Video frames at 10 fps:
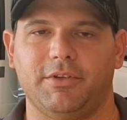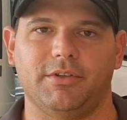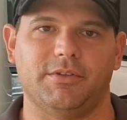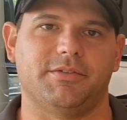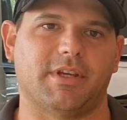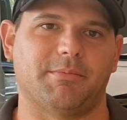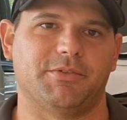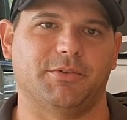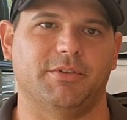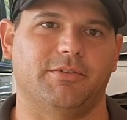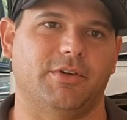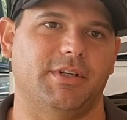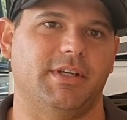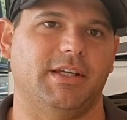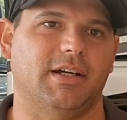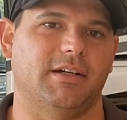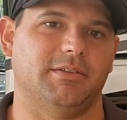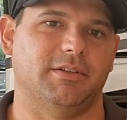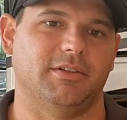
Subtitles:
you some sort of idea